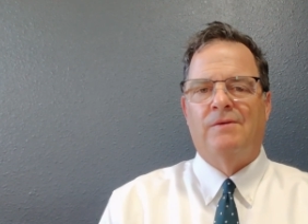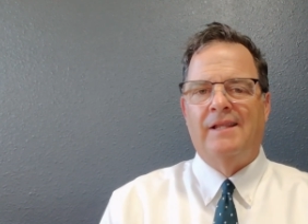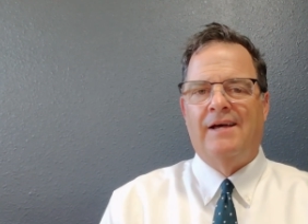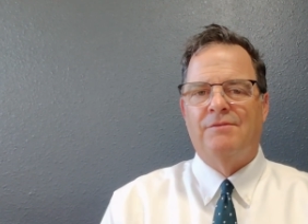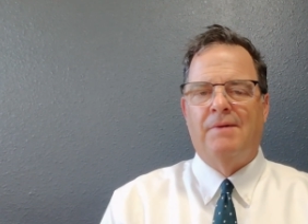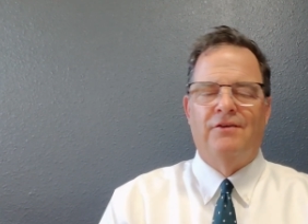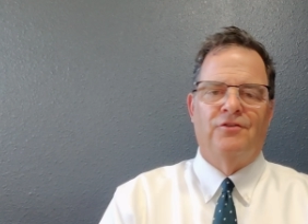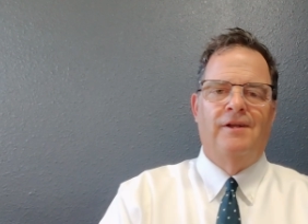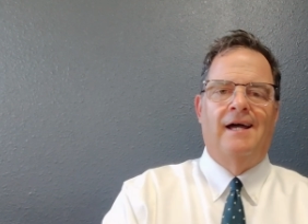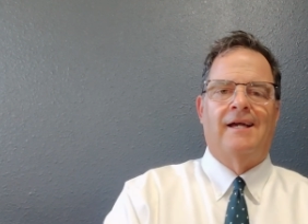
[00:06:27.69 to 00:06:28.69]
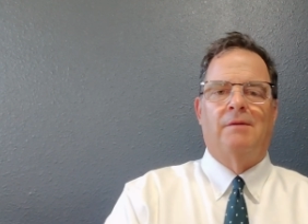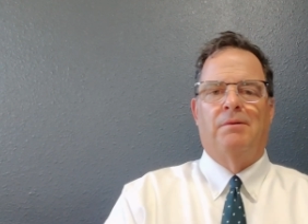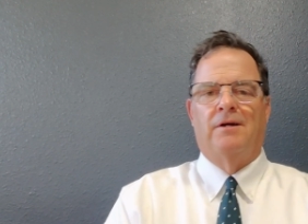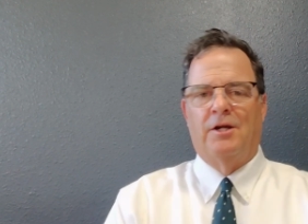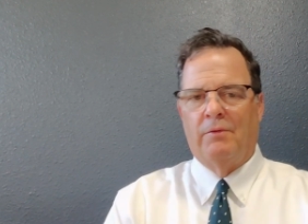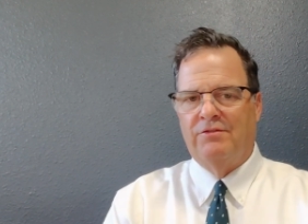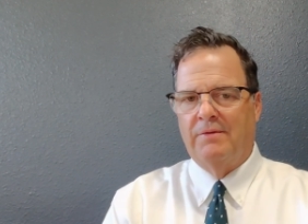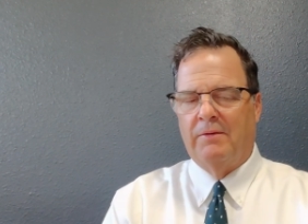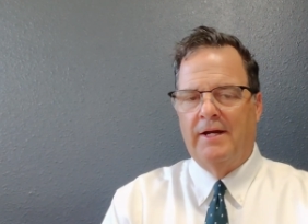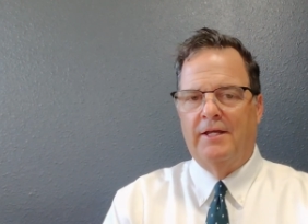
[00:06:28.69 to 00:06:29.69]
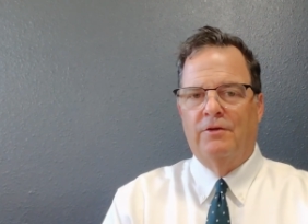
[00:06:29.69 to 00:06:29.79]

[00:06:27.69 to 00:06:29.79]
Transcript: your last boss, you're not going to put it on your resume, right?